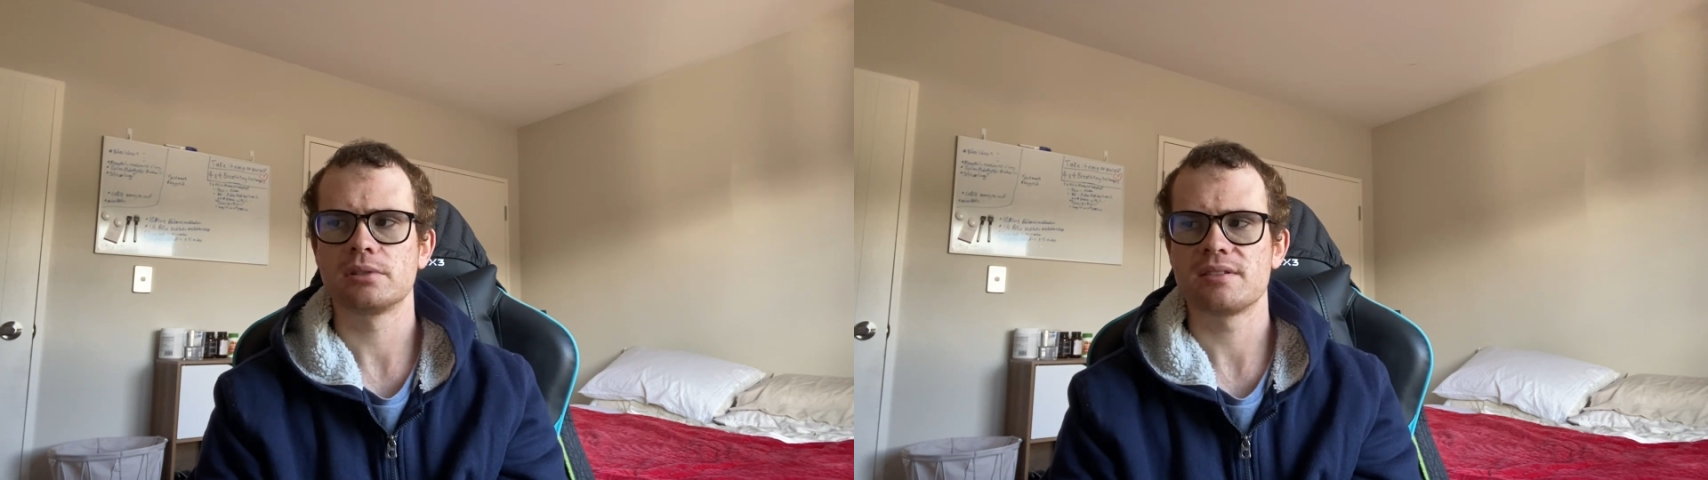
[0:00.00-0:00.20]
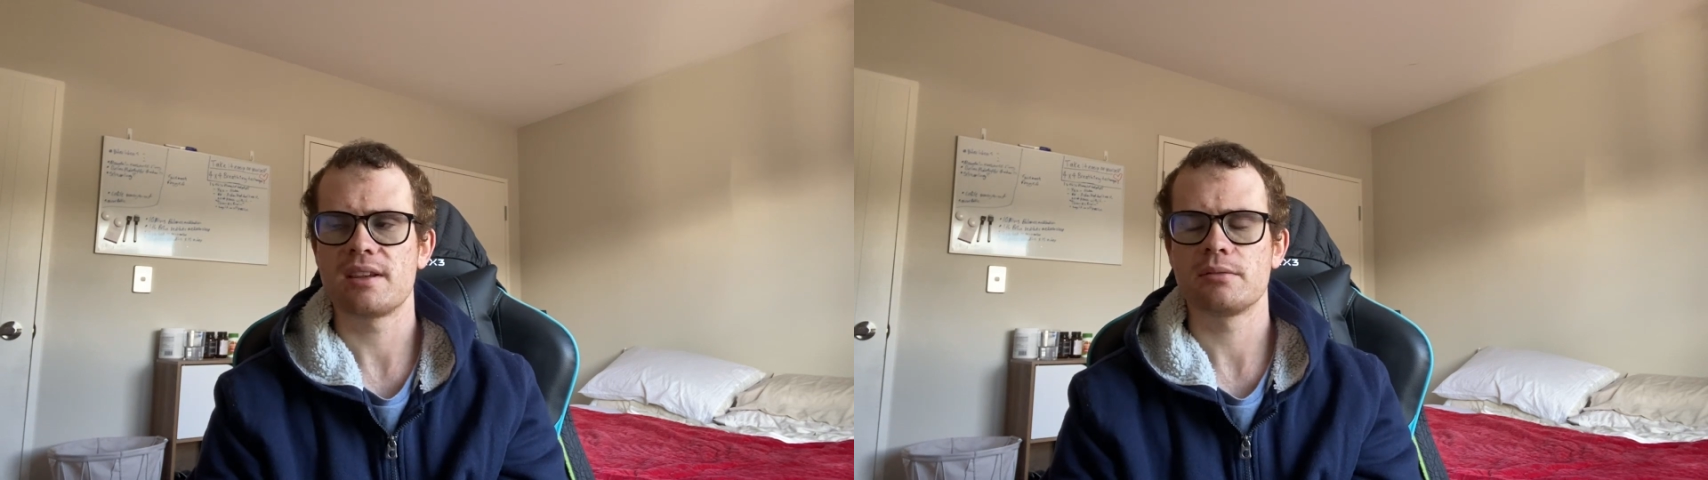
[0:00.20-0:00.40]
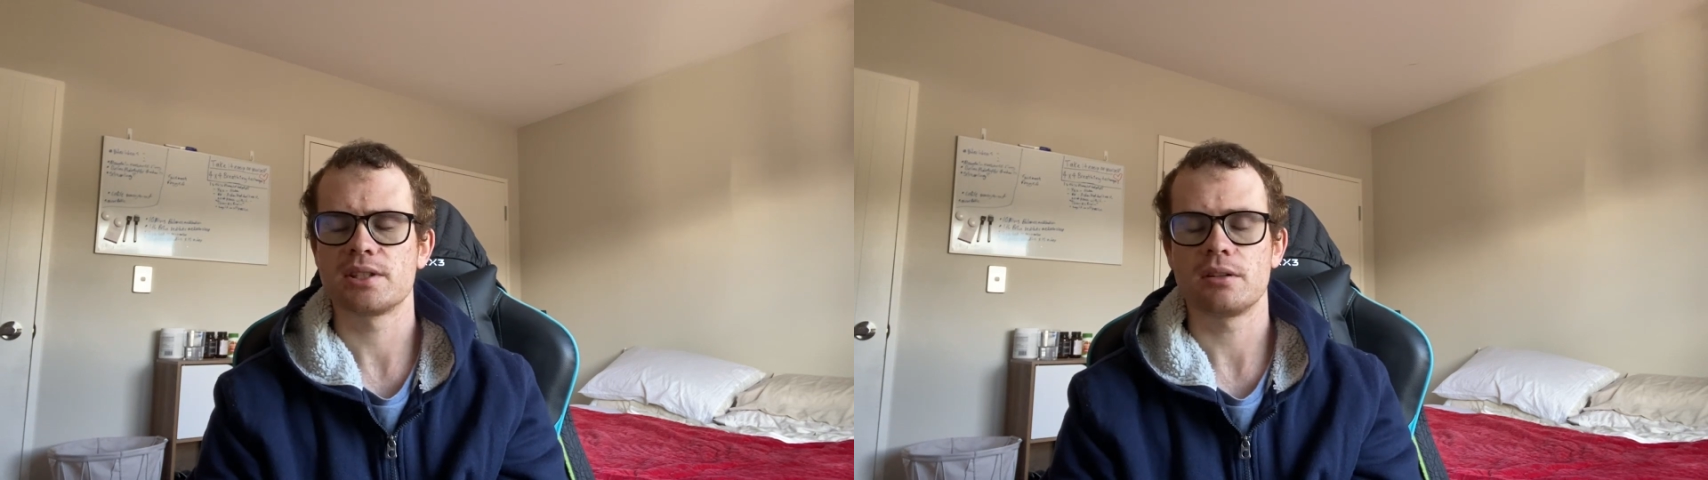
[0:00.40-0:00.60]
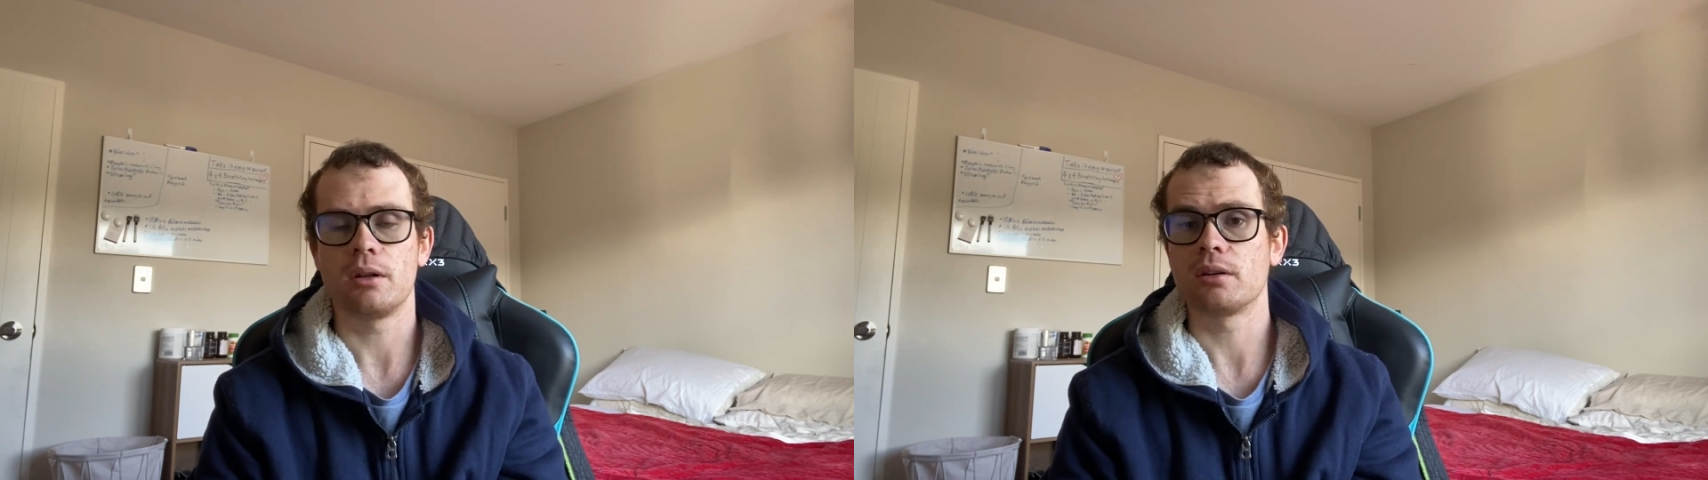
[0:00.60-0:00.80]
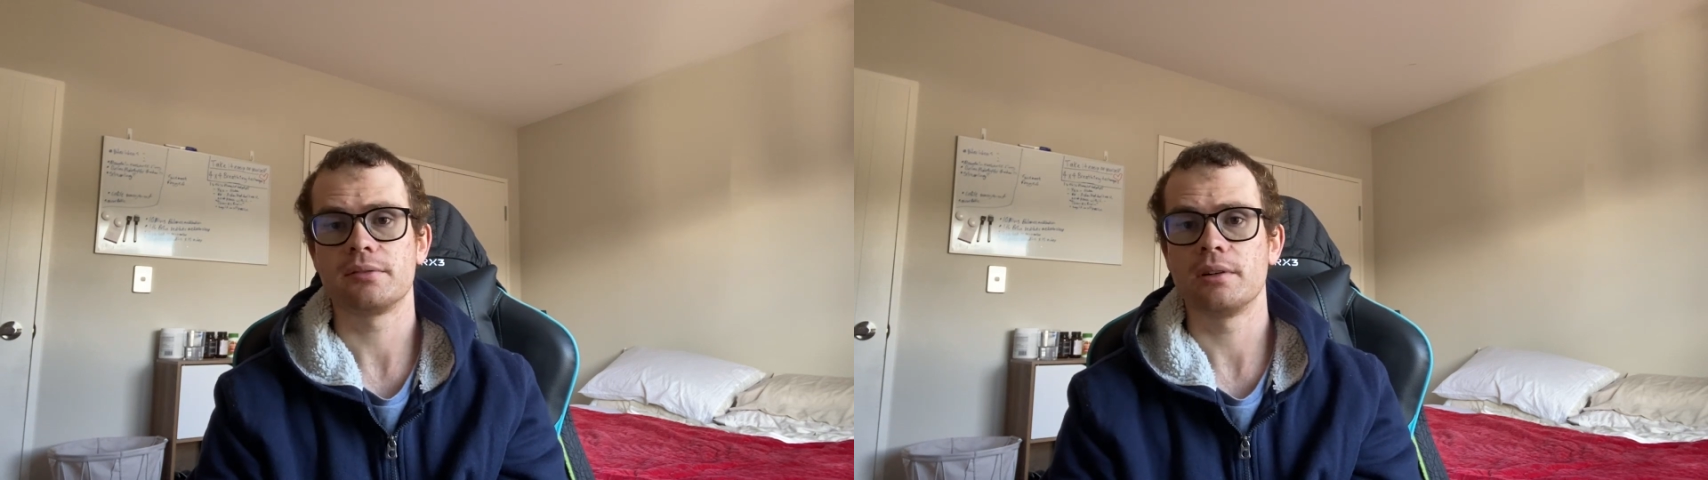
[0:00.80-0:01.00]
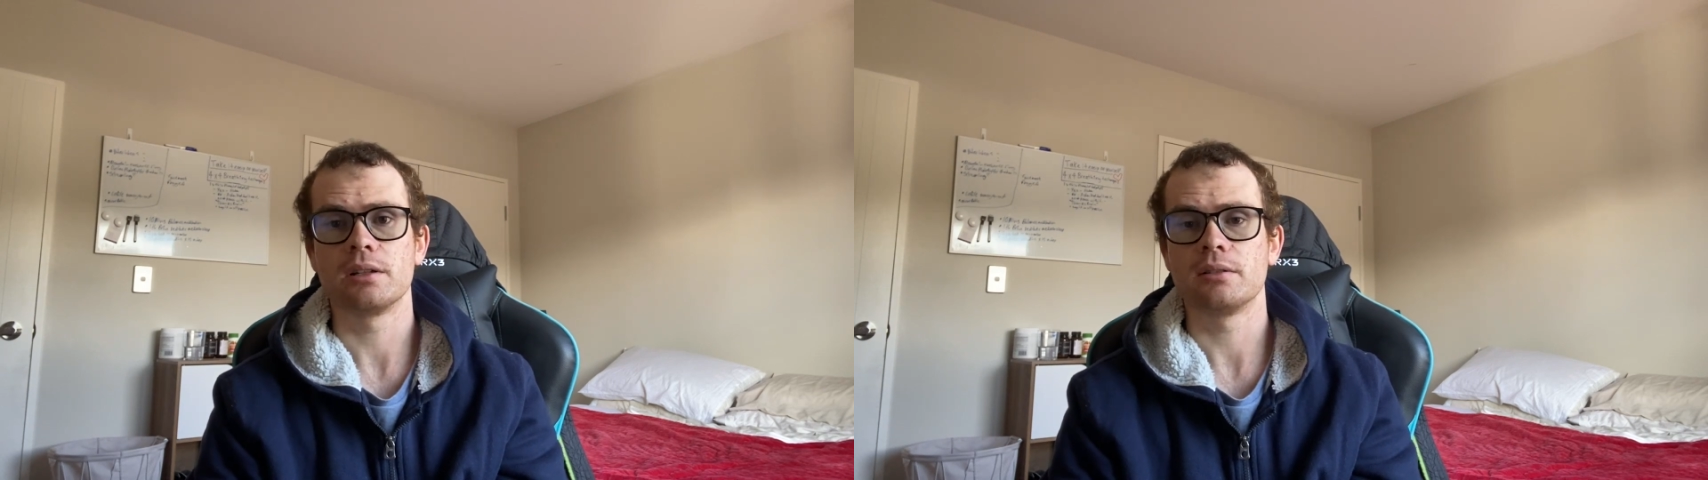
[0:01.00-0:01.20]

because that was a lot of fun.